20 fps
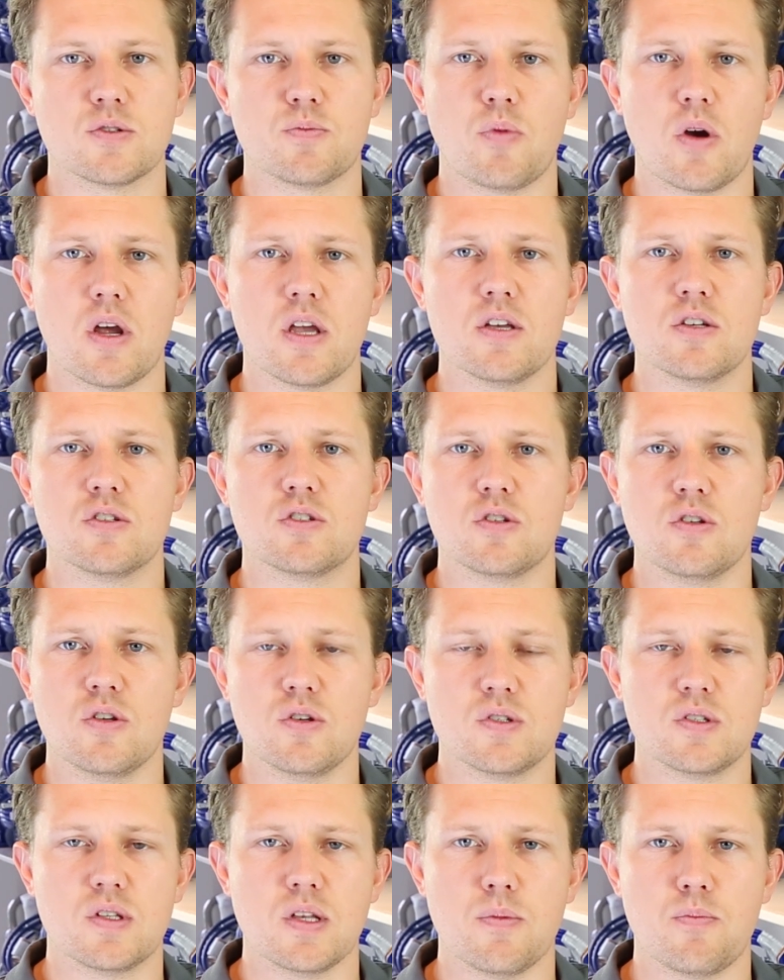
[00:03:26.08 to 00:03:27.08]
sprayers
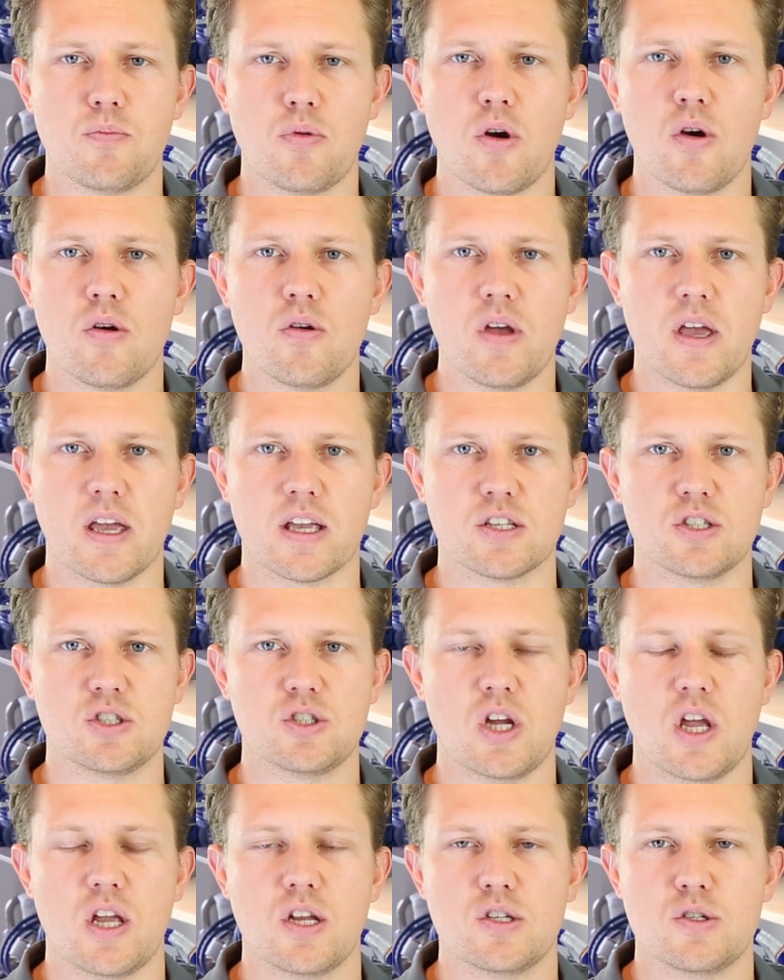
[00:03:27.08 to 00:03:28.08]
use the Pro
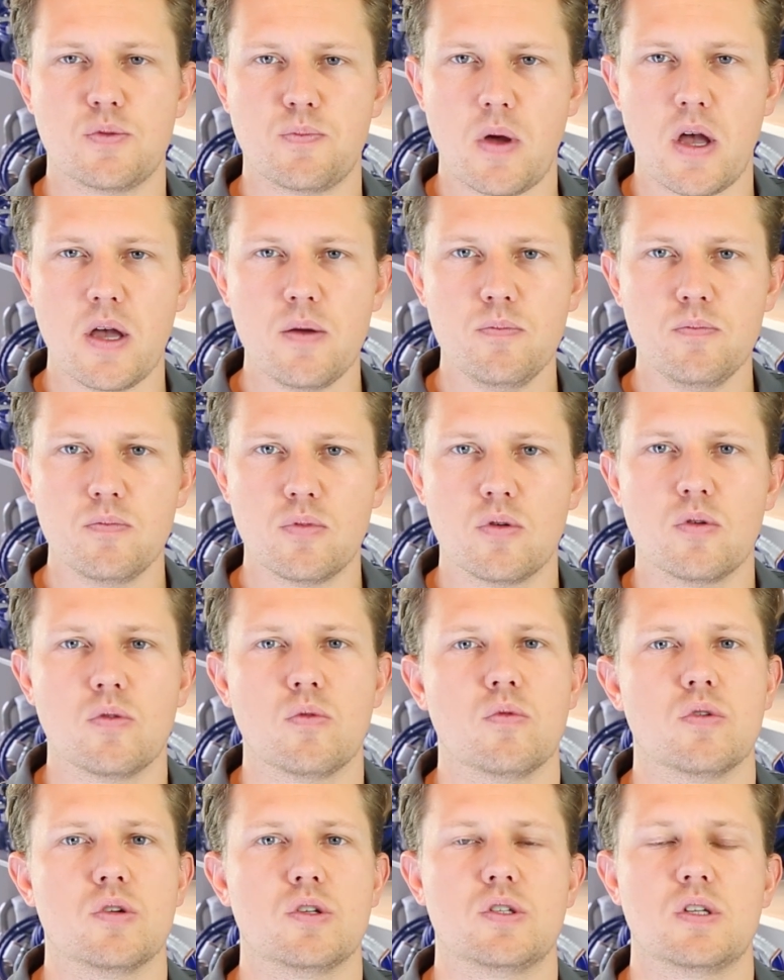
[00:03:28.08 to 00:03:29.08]
Exchange pump,
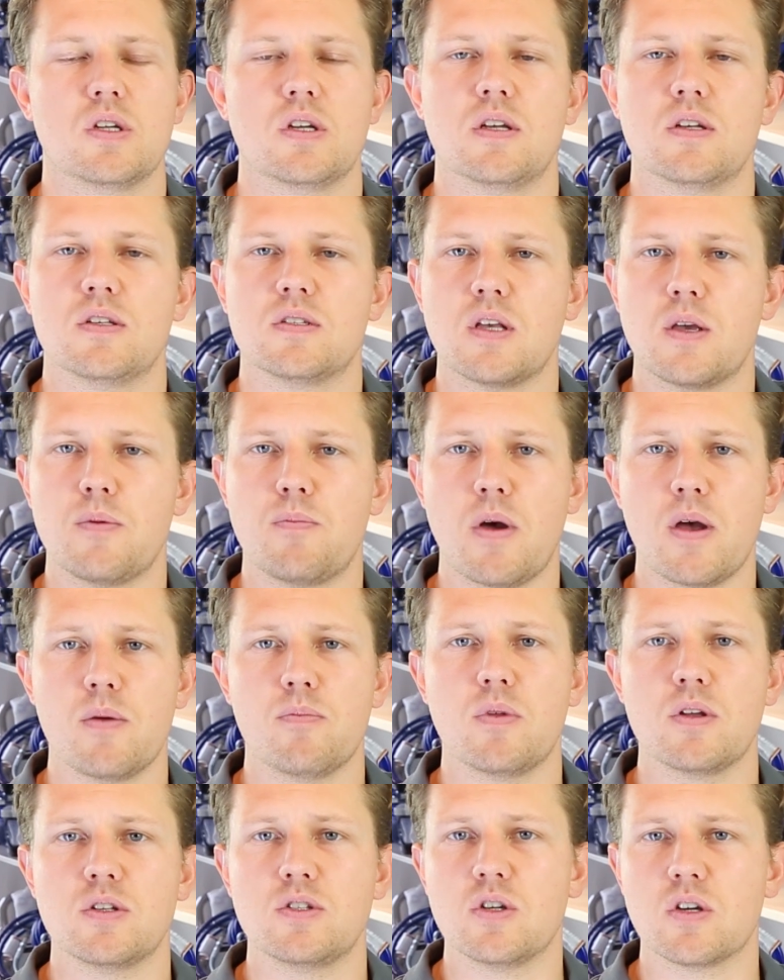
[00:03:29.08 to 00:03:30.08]
which is a
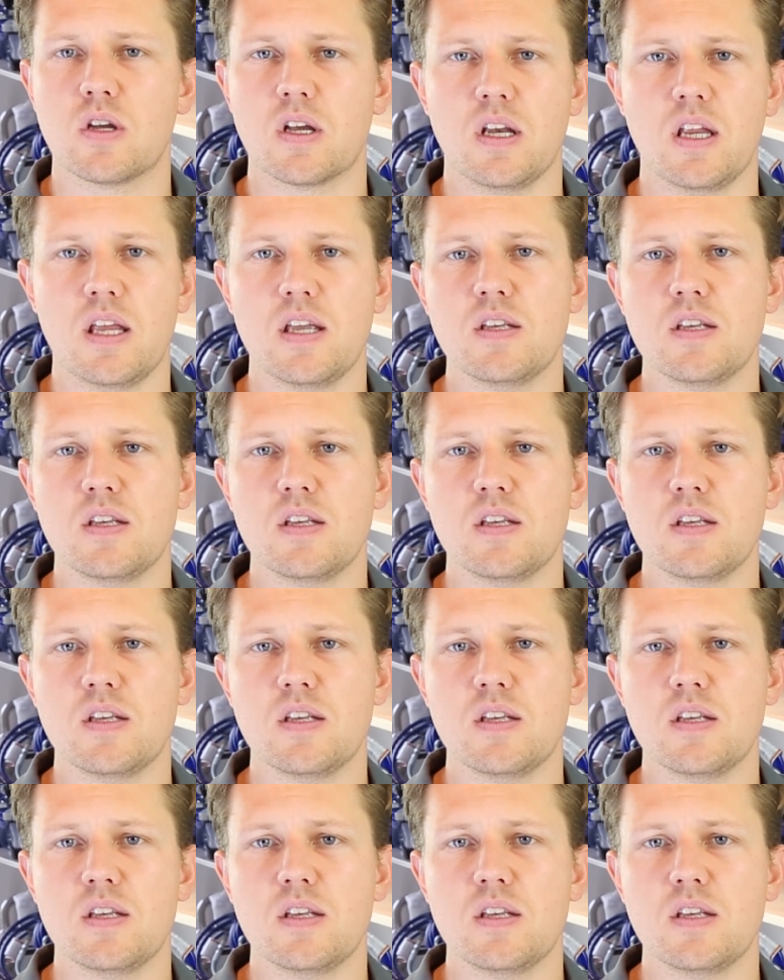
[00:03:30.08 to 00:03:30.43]
pump that you can